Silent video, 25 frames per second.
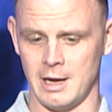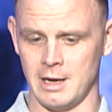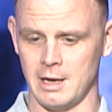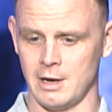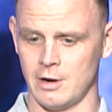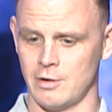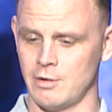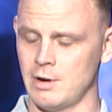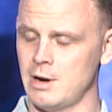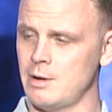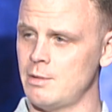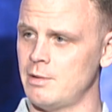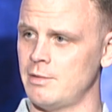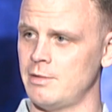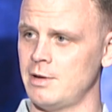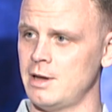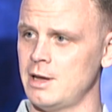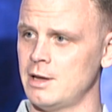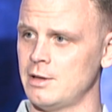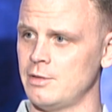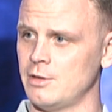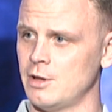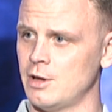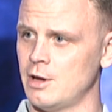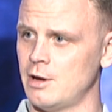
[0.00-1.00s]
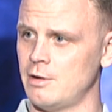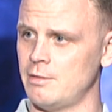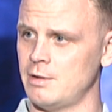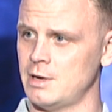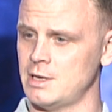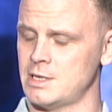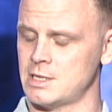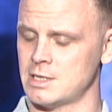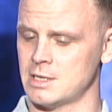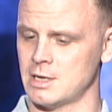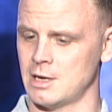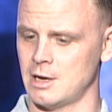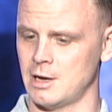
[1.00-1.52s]
I agree with Ian there.
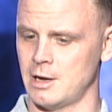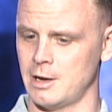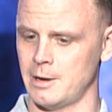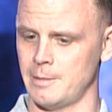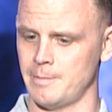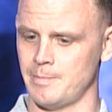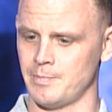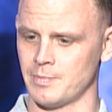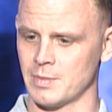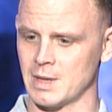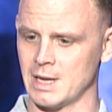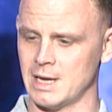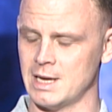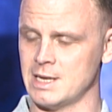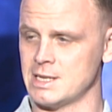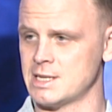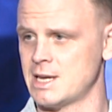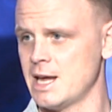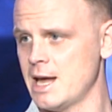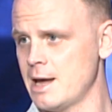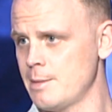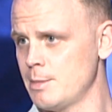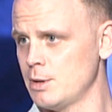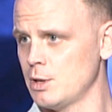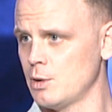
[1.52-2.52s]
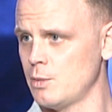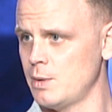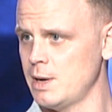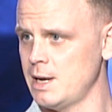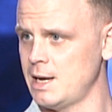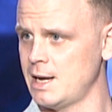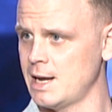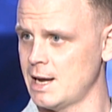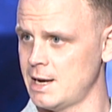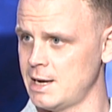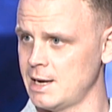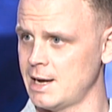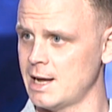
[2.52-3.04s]
His, um, his game at the
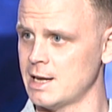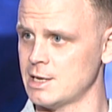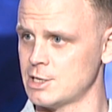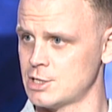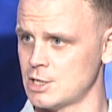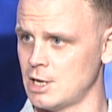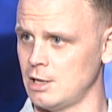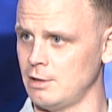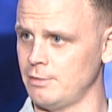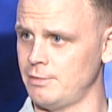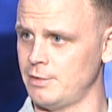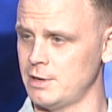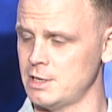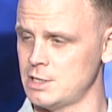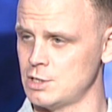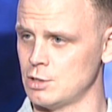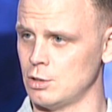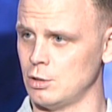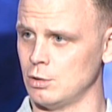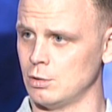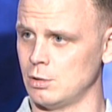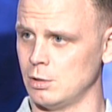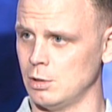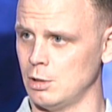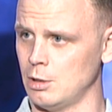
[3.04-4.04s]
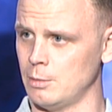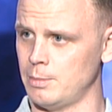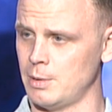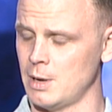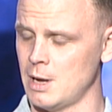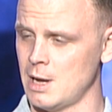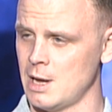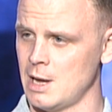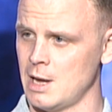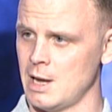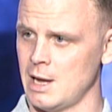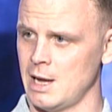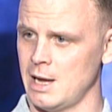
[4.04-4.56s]
weekend against Salford, his old club,
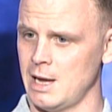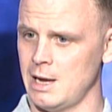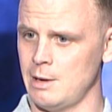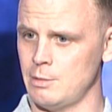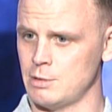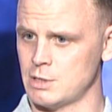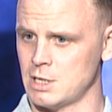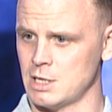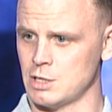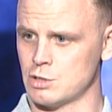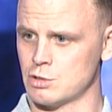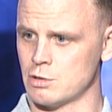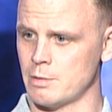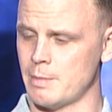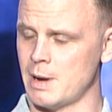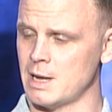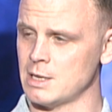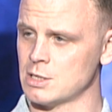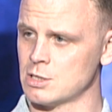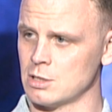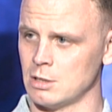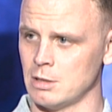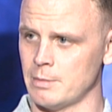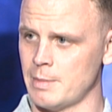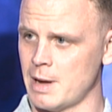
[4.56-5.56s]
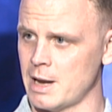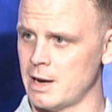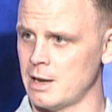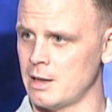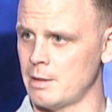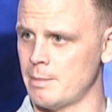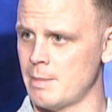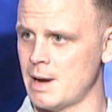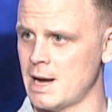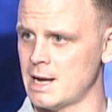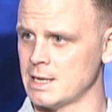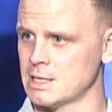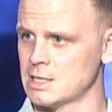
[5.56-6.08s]
he was instrumental, the man of the
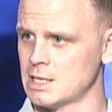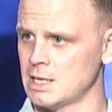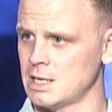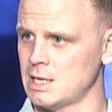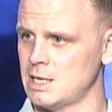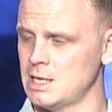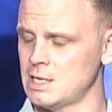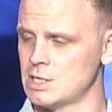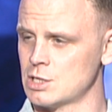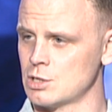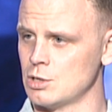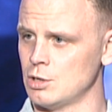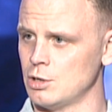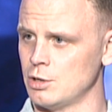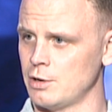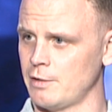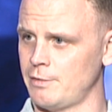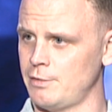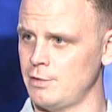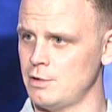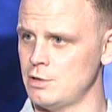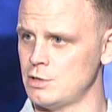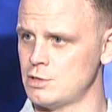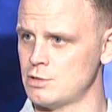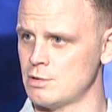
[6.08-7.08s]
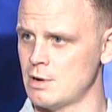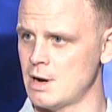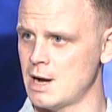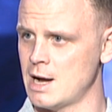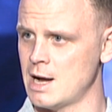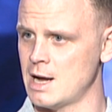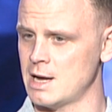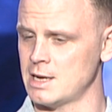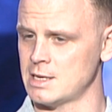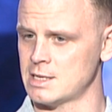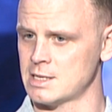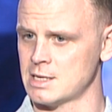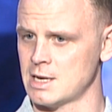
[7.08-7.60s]
match. I think he scored a few
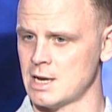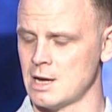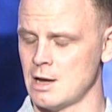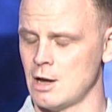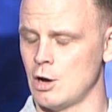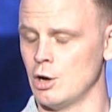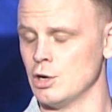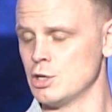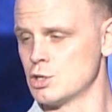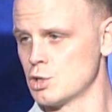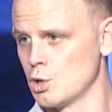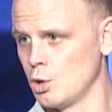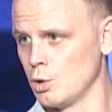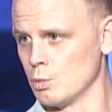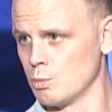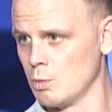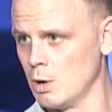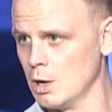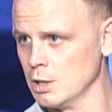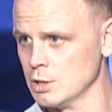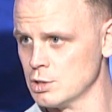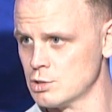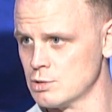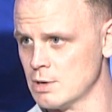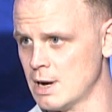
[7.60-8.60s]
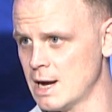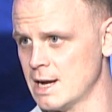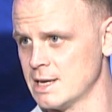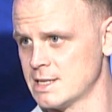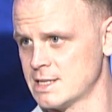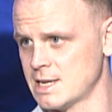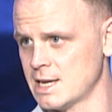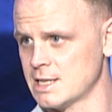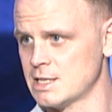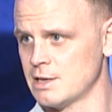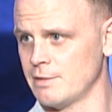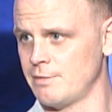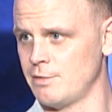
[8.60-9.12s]
tries, or he scored one try,
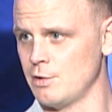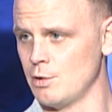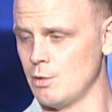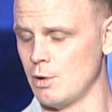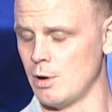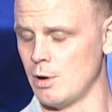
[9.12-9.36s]
set a few